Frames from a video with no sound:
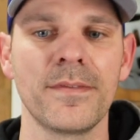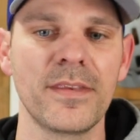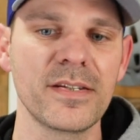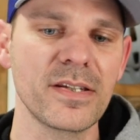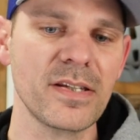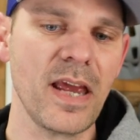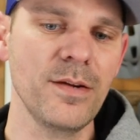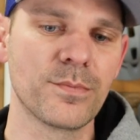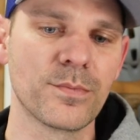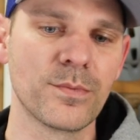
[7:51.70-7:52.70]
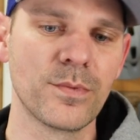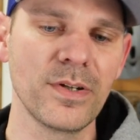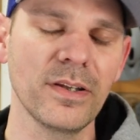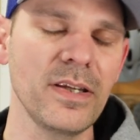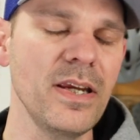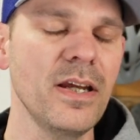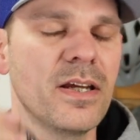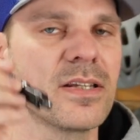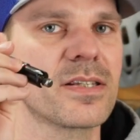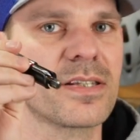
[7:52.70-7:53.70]
This is a really
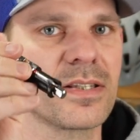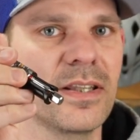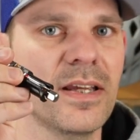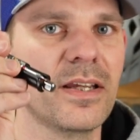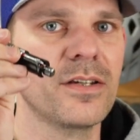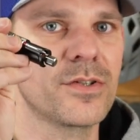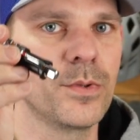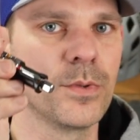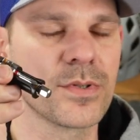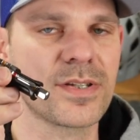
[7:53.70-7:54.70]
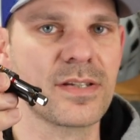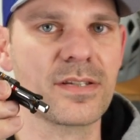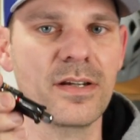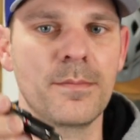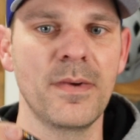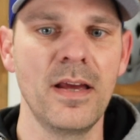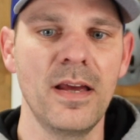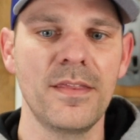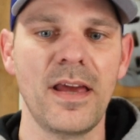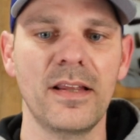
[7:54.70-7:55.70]
slick tool system
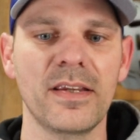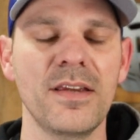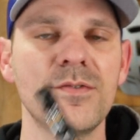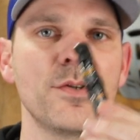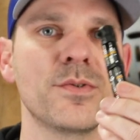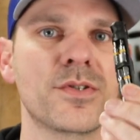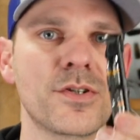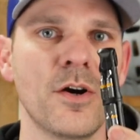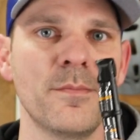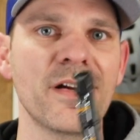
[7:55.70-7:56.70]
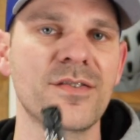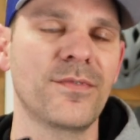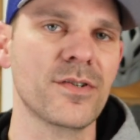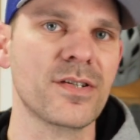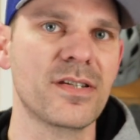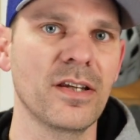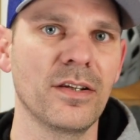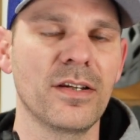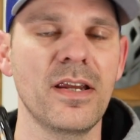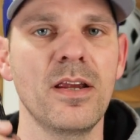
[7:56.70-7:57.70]
that gives you so much
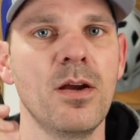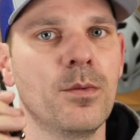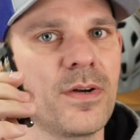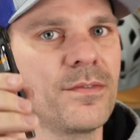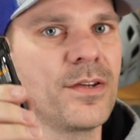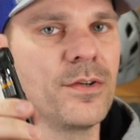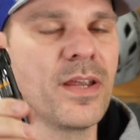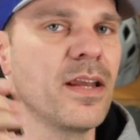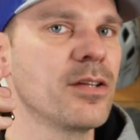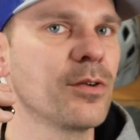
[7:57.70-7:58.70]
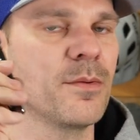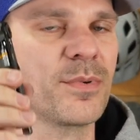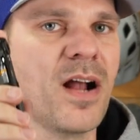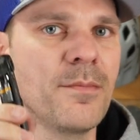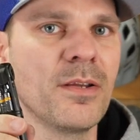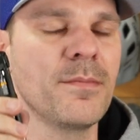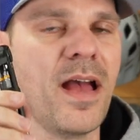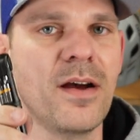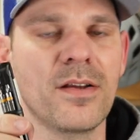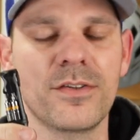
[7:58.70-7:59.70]
versatility whenever you get into a problem
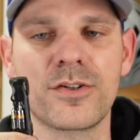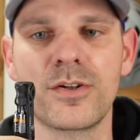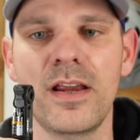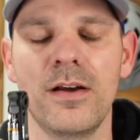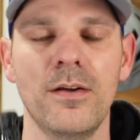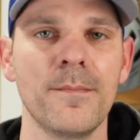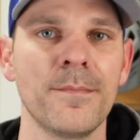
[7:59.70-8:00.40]
out on the trail.